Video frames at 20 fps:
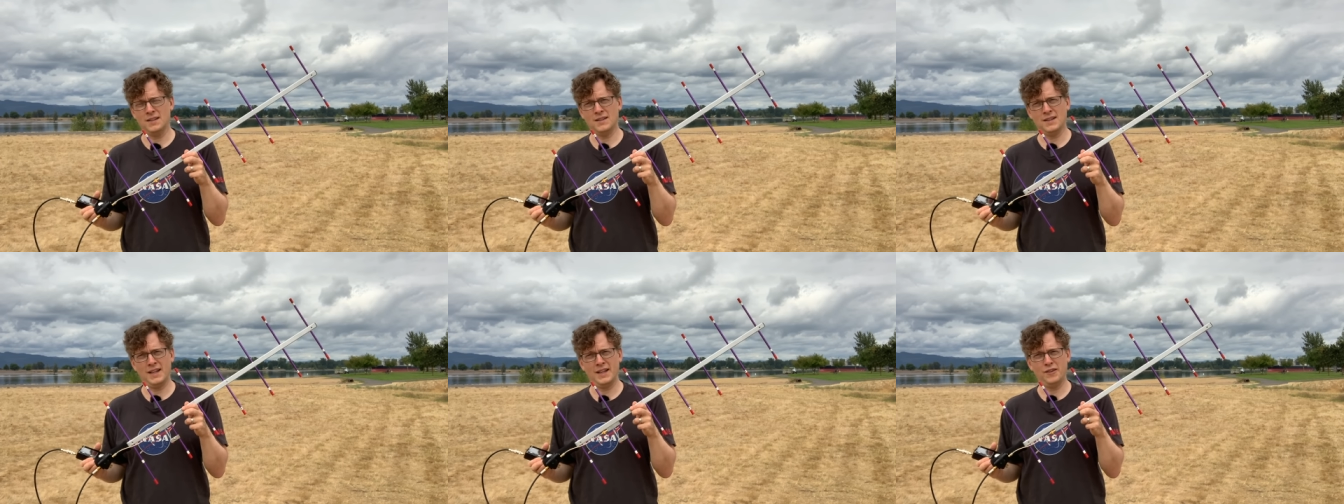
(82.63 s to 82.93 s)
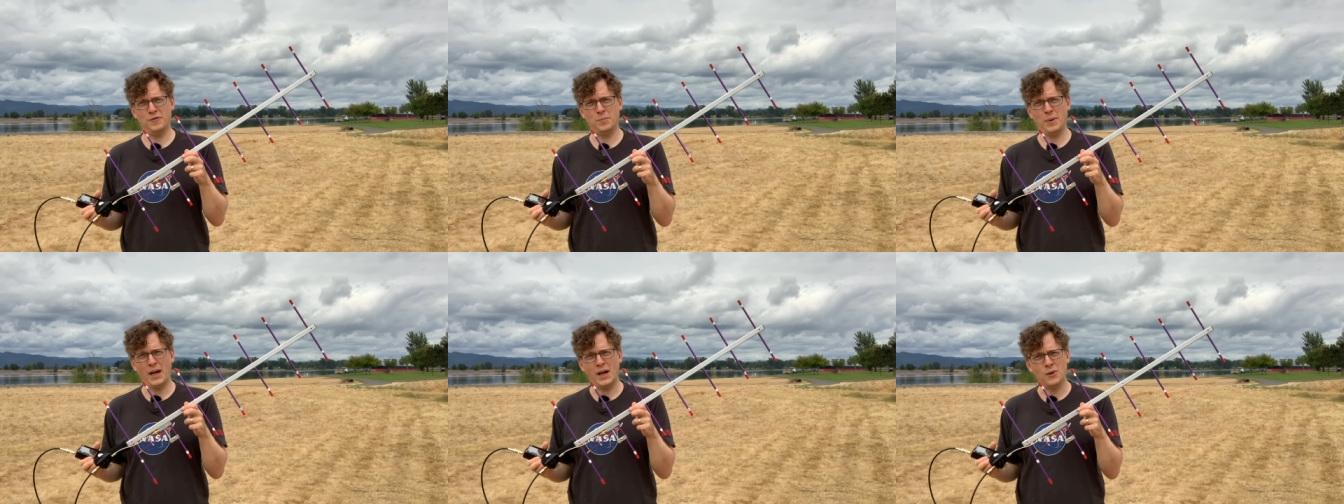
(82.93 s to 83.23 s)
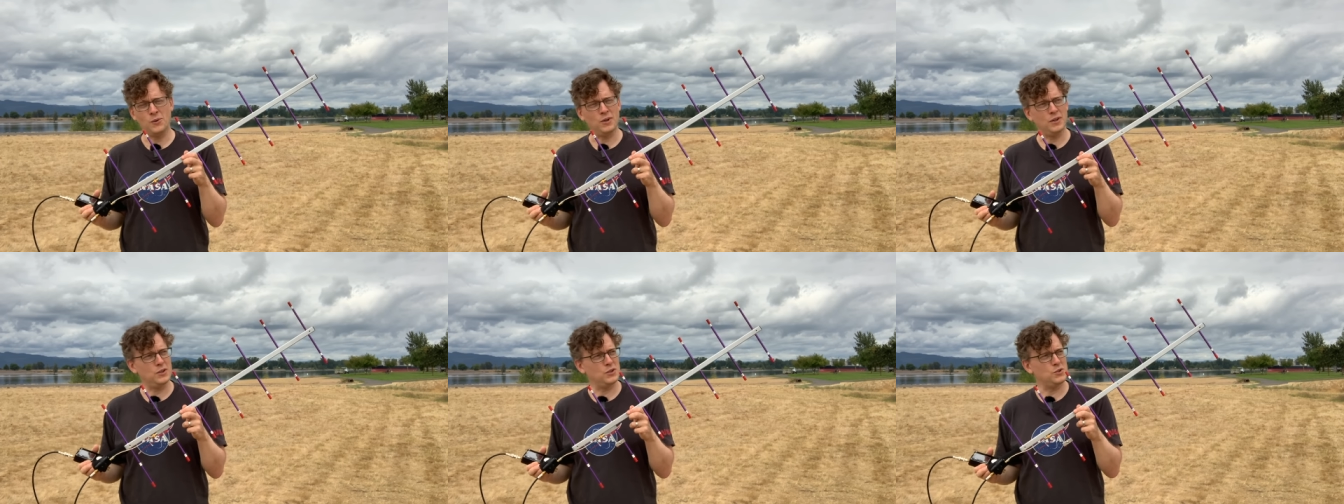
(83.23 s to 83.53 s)
a lot of
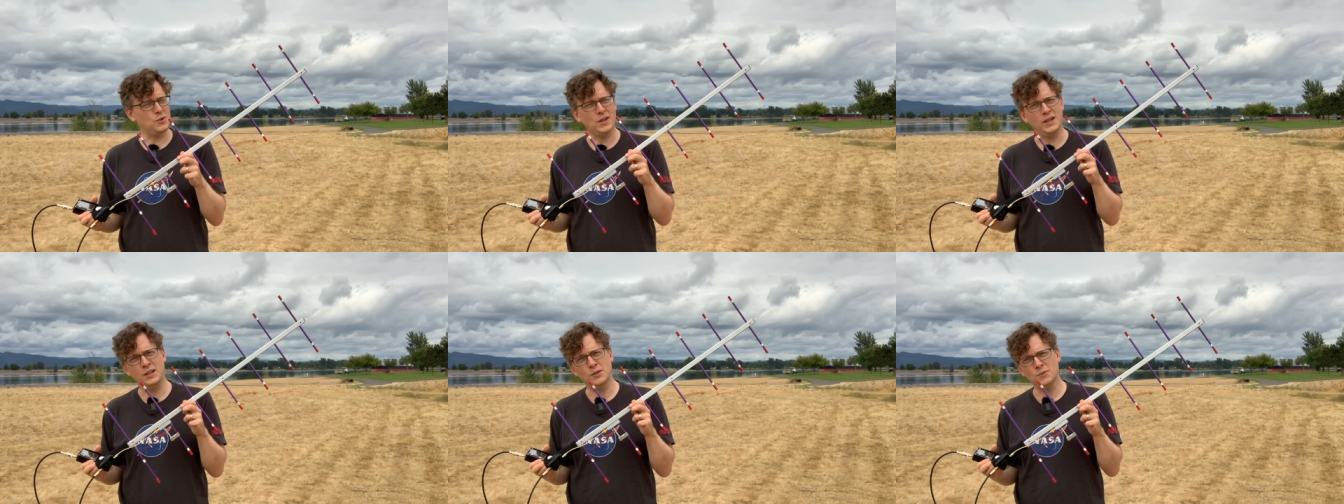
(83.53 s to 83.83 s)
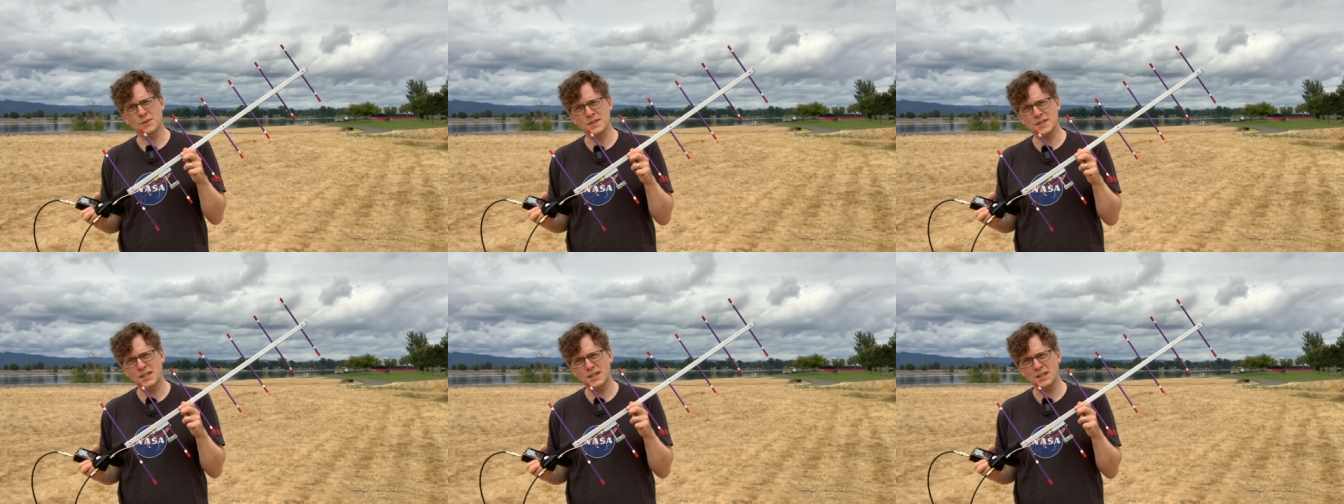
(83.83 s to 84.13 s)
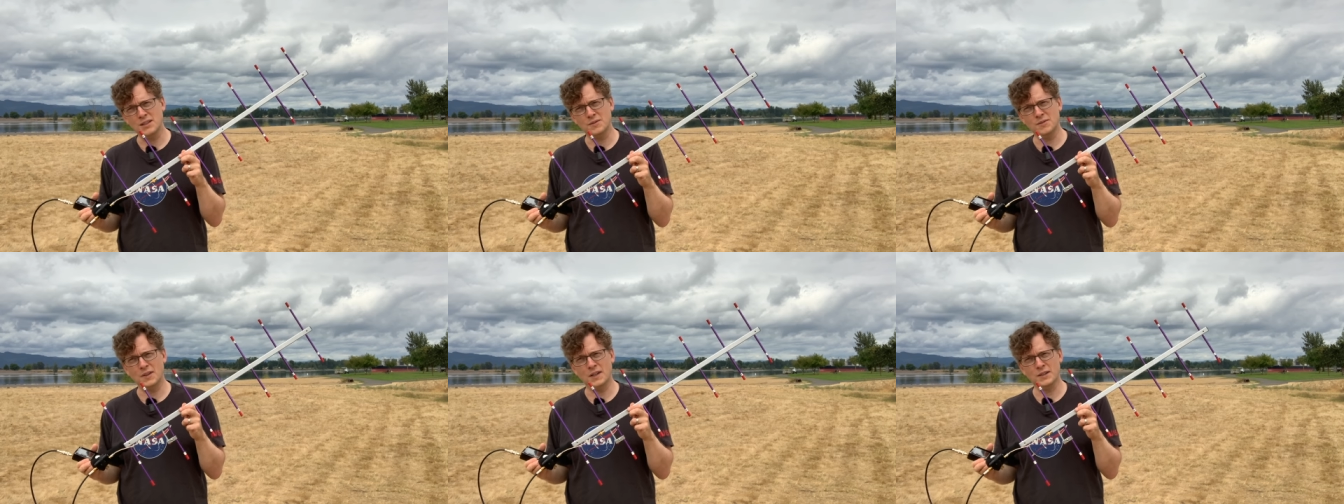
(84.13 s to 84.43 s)
power to try and
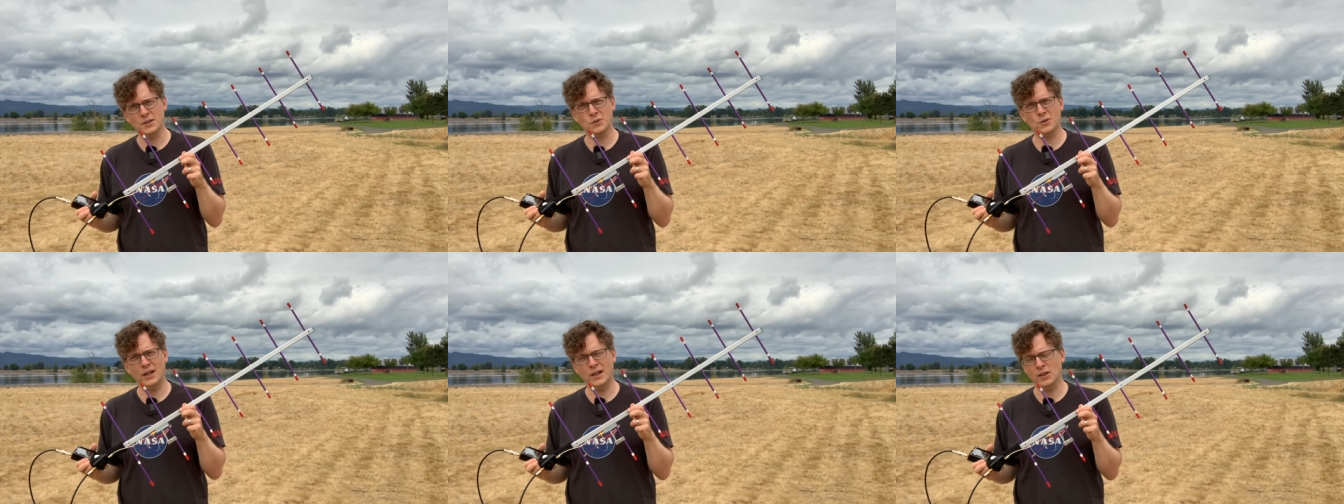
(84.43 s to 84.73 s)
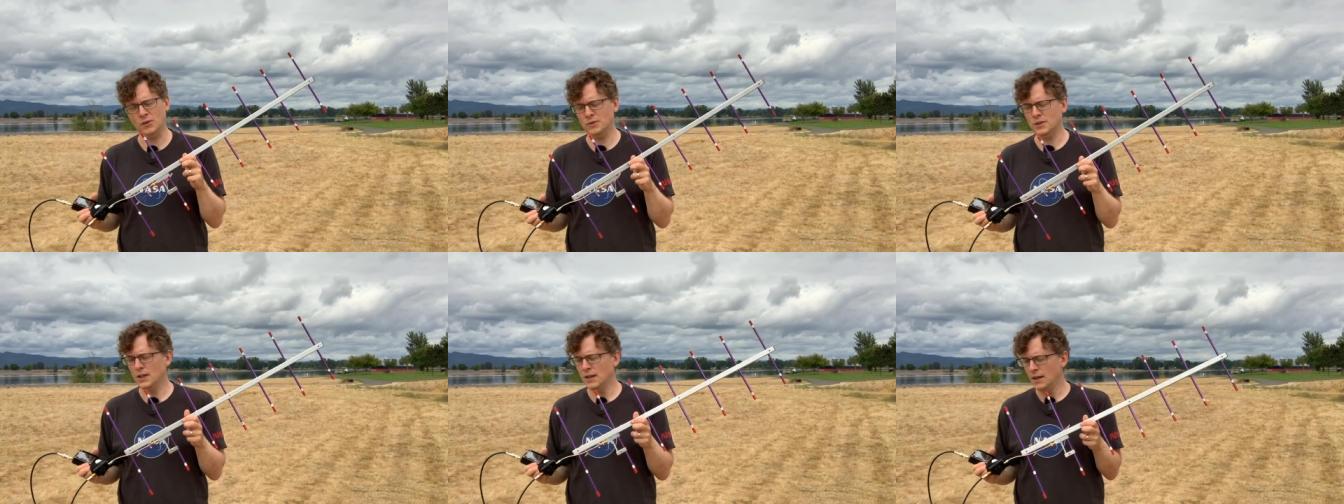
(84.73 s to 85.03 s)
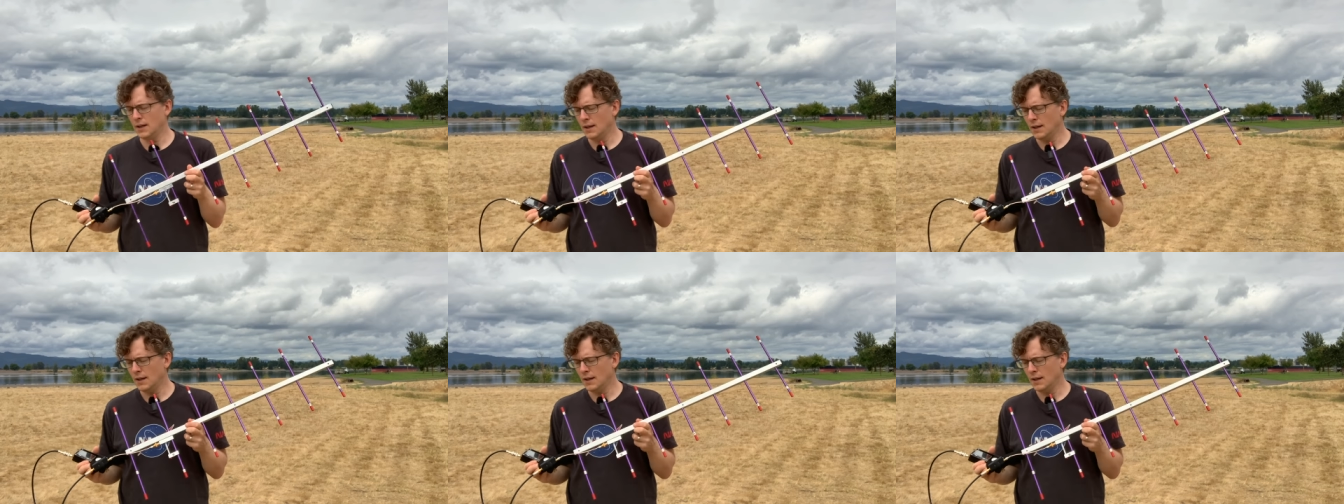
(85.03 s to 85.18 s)
receive on the ground.